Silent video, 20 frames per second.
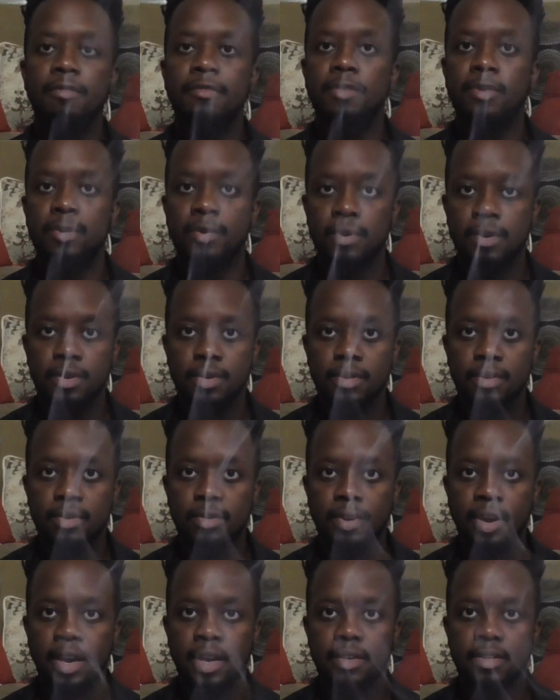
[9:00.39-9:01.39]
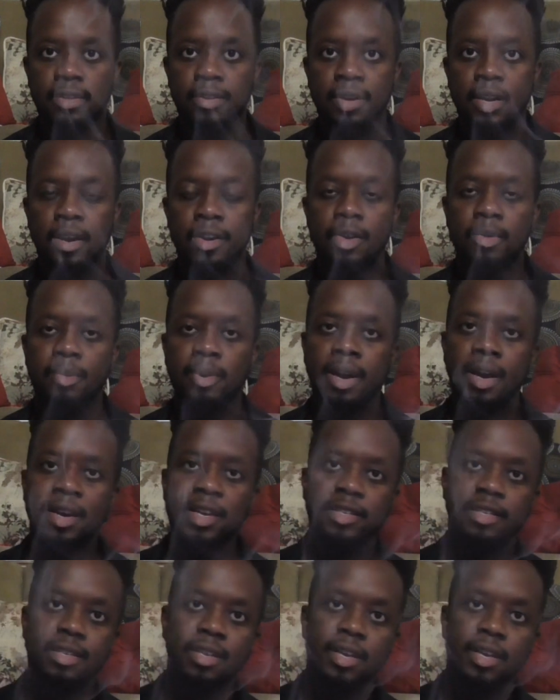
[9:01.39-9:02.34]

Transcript: food, right? So now your body's